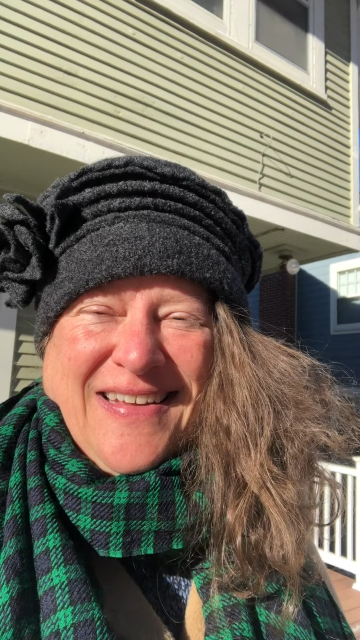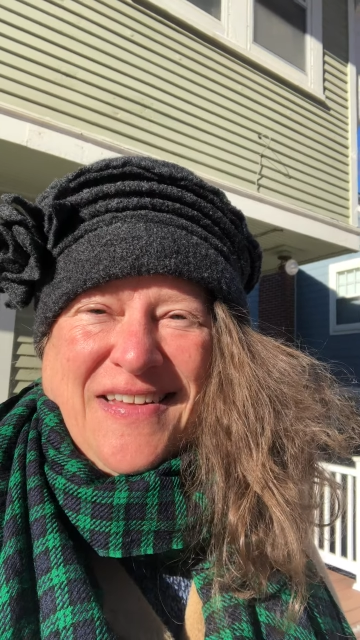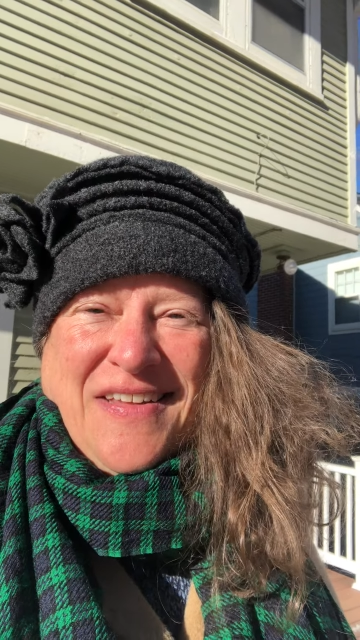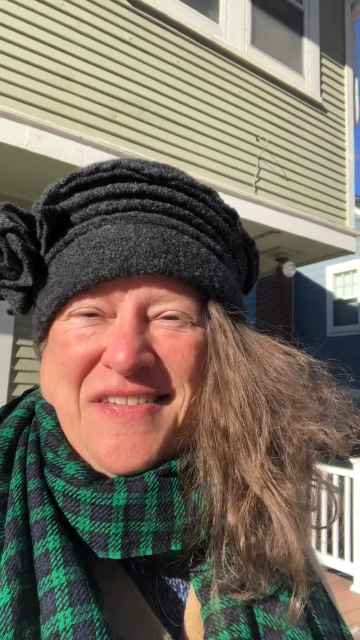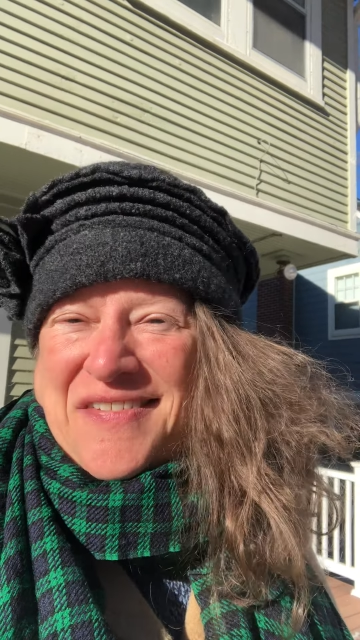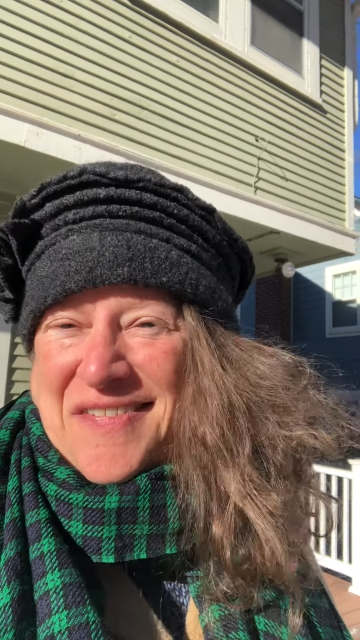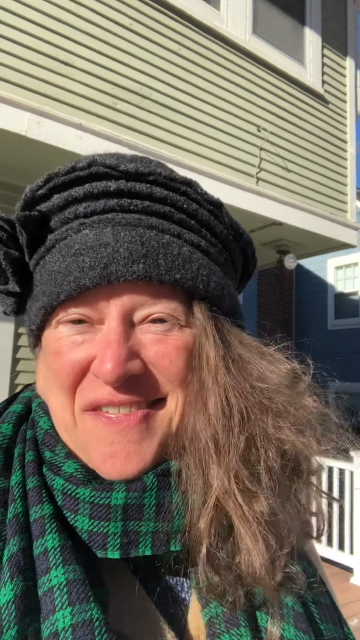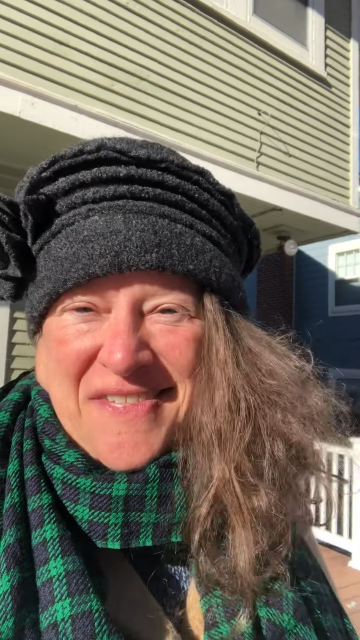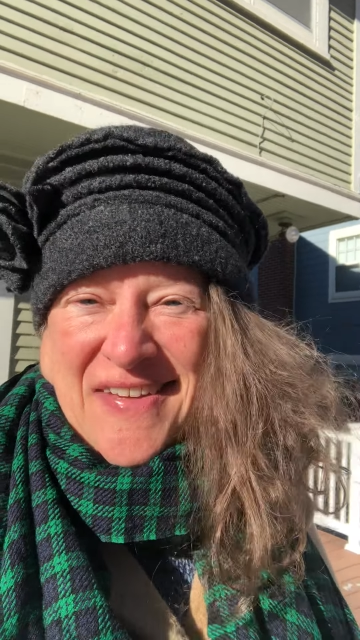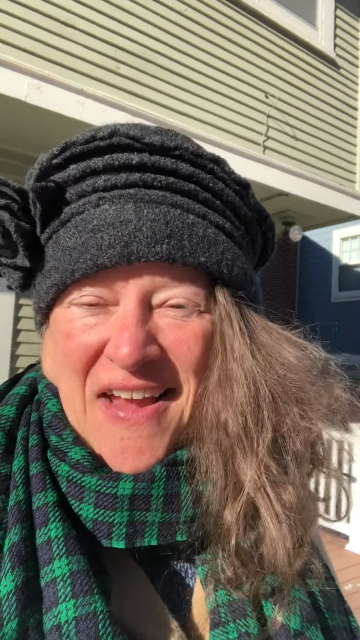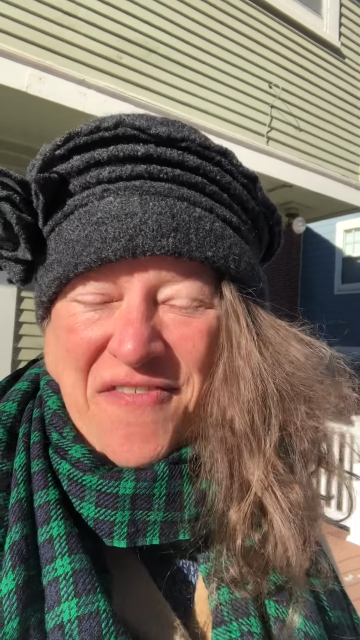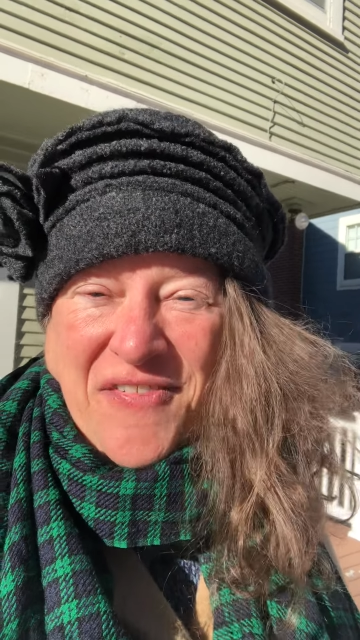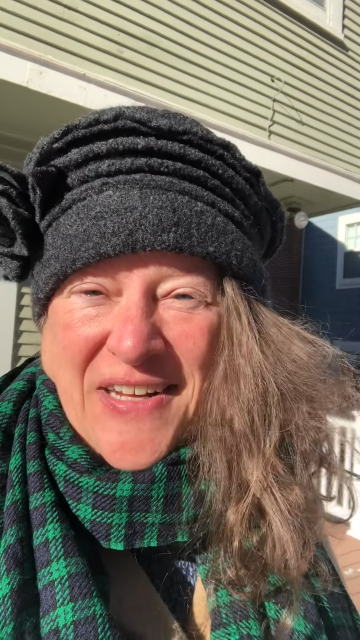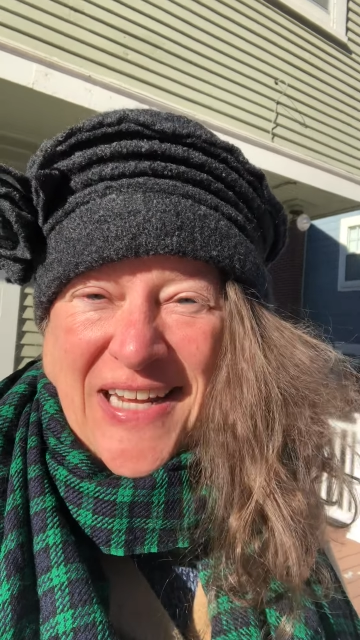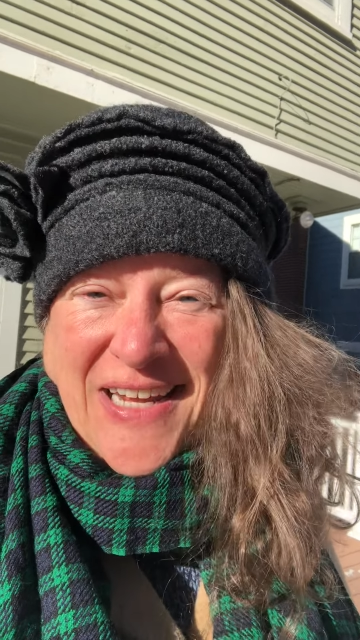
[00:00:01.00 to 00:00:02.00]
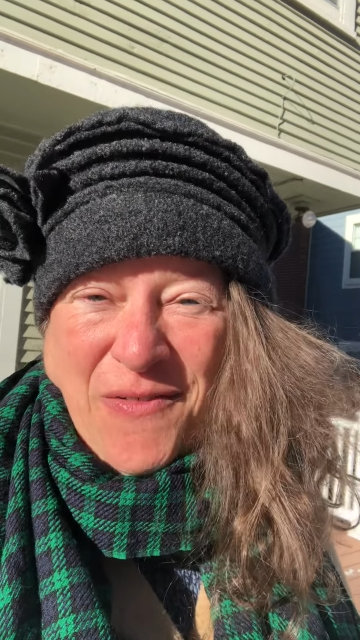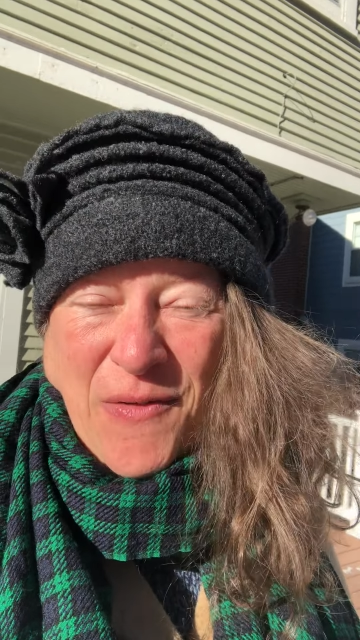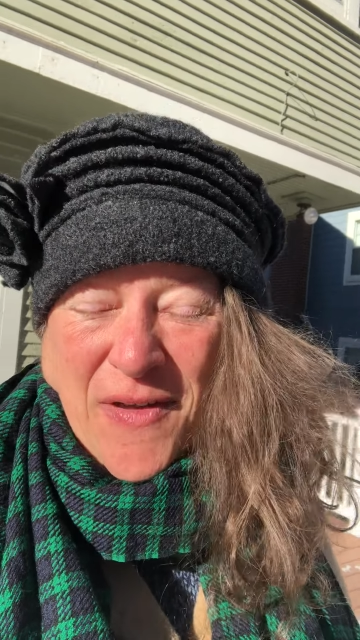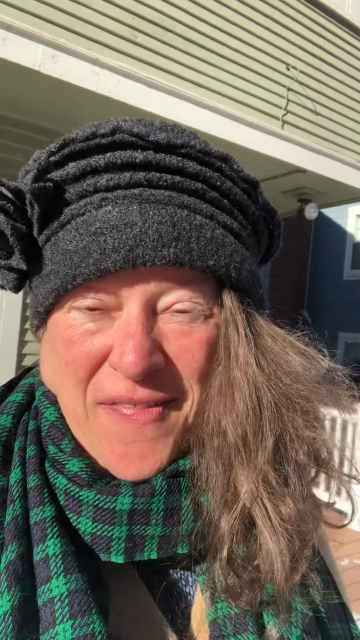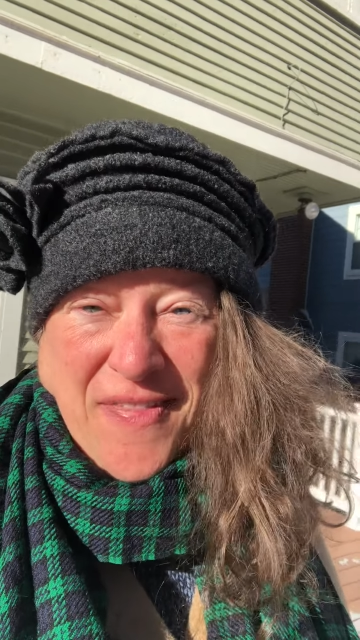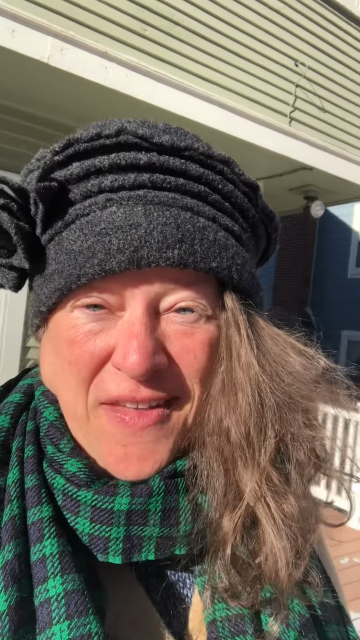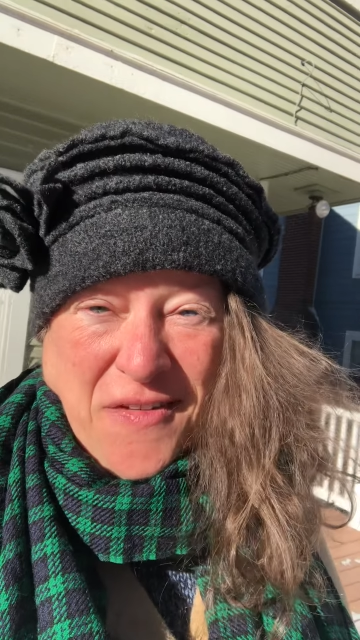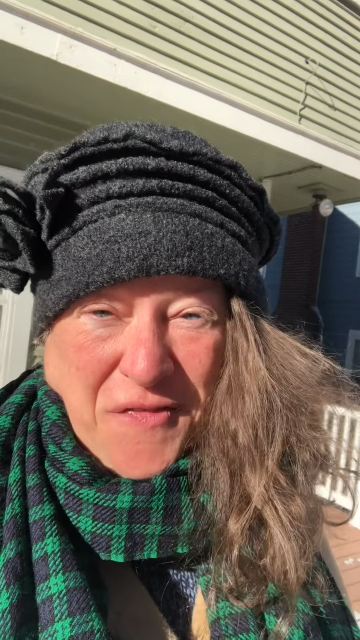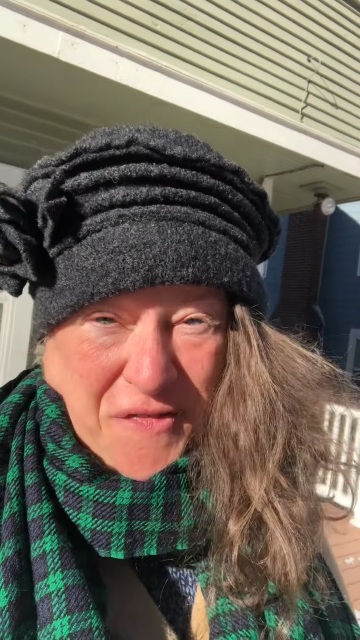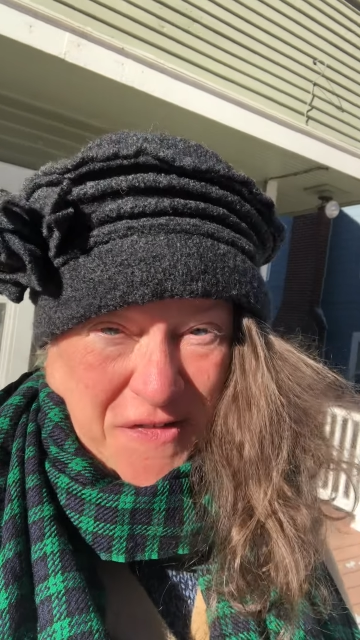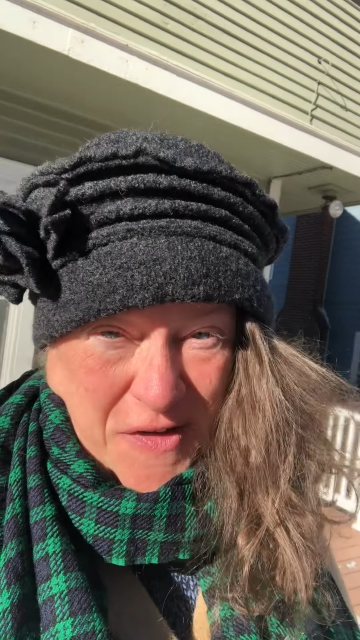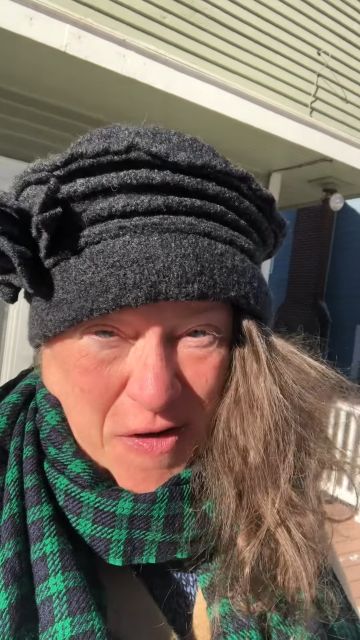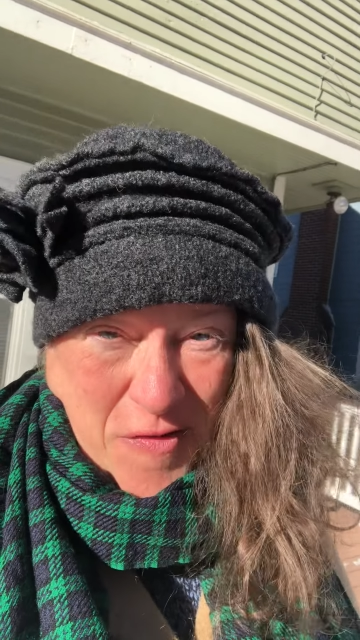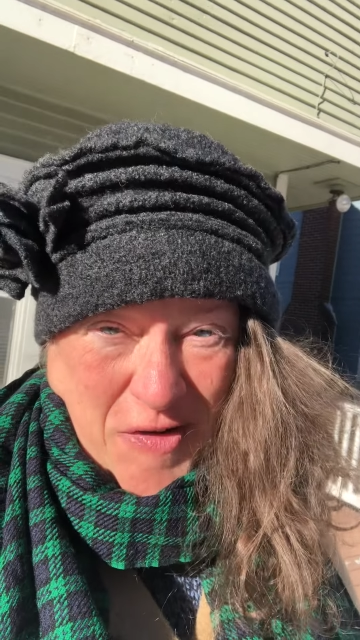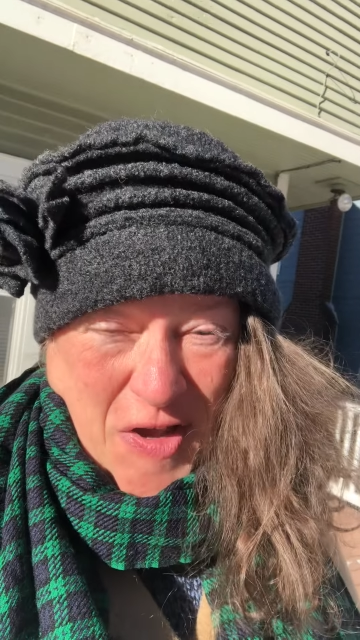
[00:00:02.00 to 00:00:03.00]
This is Stephanie with
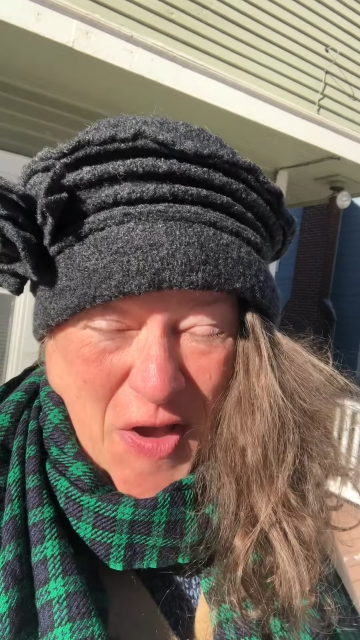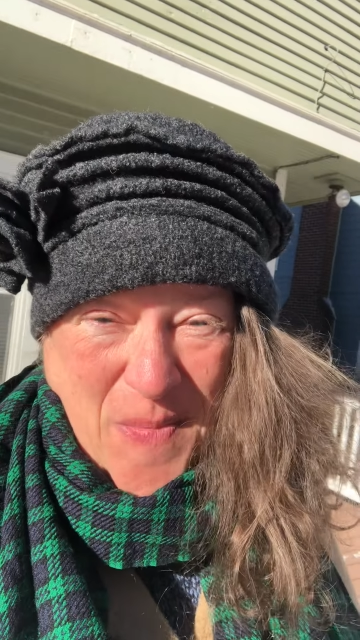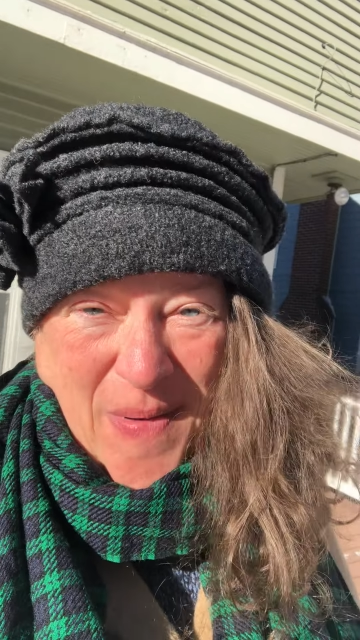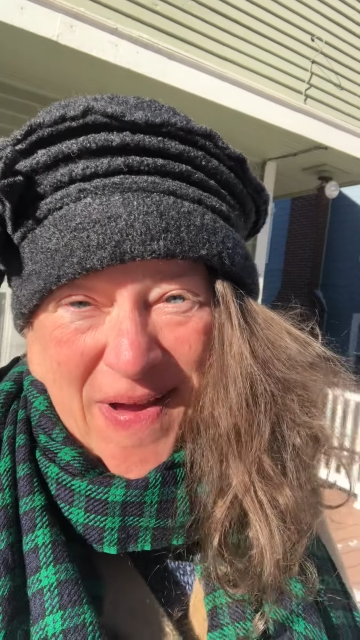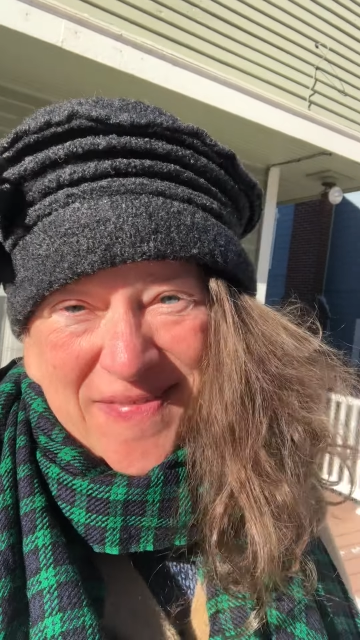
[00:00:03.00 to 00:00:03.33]
Snowdome